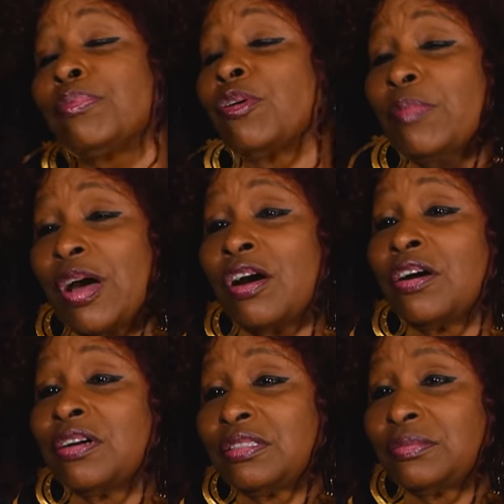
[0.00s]
that broke mm-hmm. my
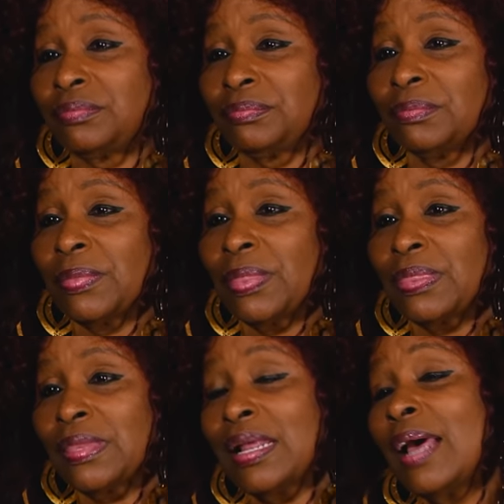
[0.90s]
heart. Mm-hmm.
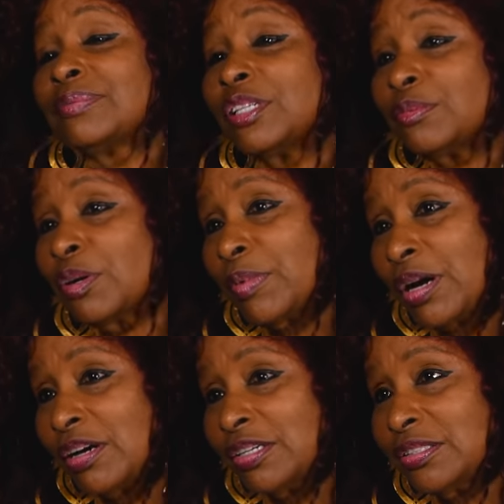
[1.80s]
That absolutely broke my
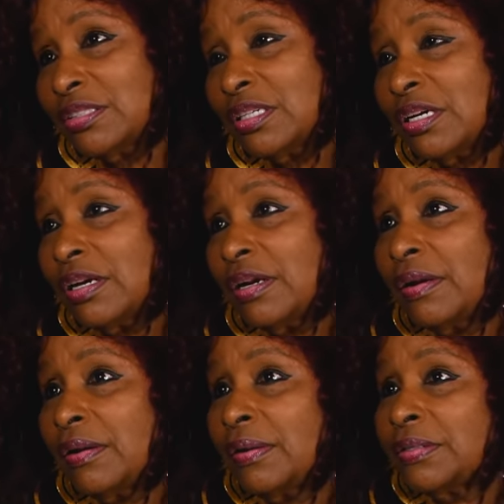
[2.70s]
heart.
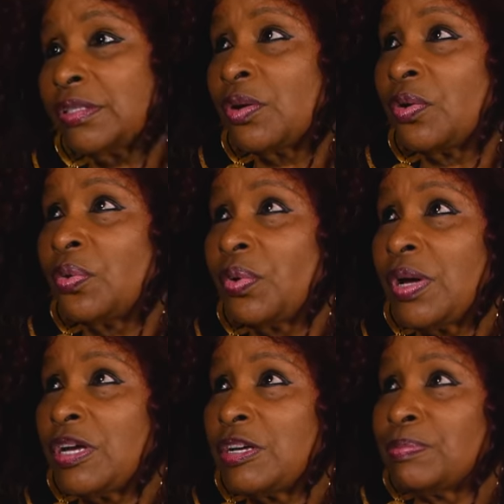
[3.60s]
So
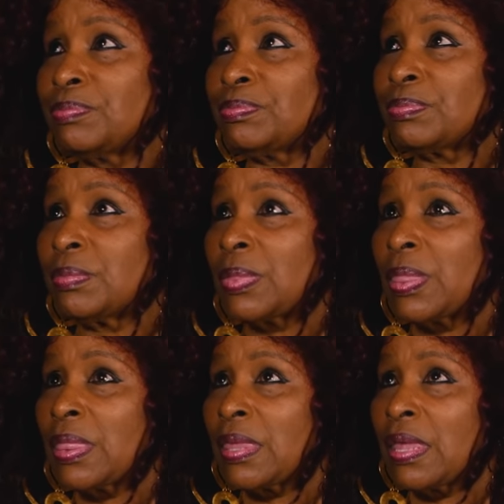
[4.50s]
um,
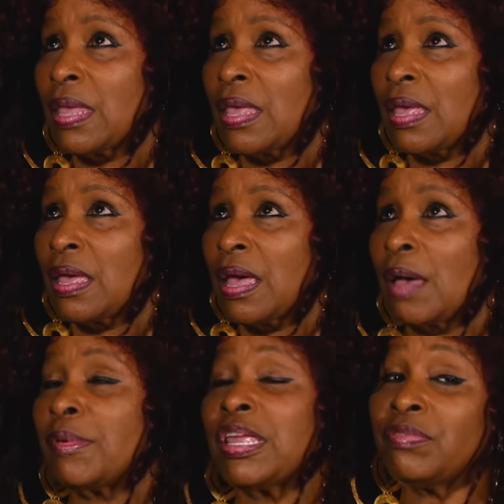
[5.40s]

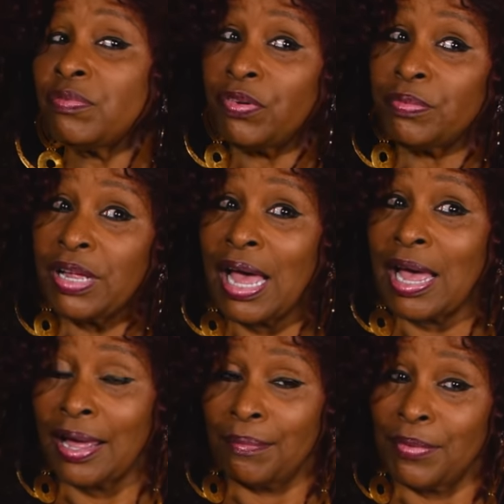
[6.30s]
I mean, even from the
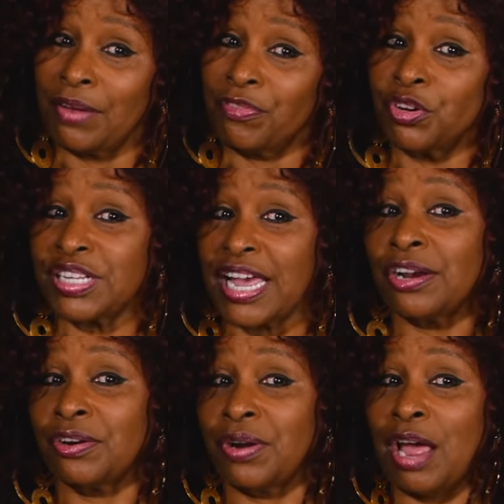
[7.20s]
I, when I first
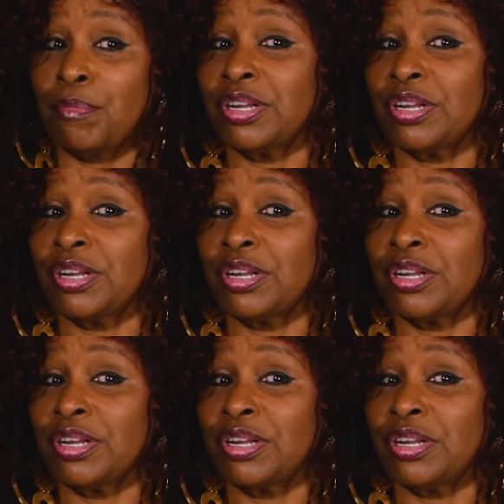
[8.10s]
had her, I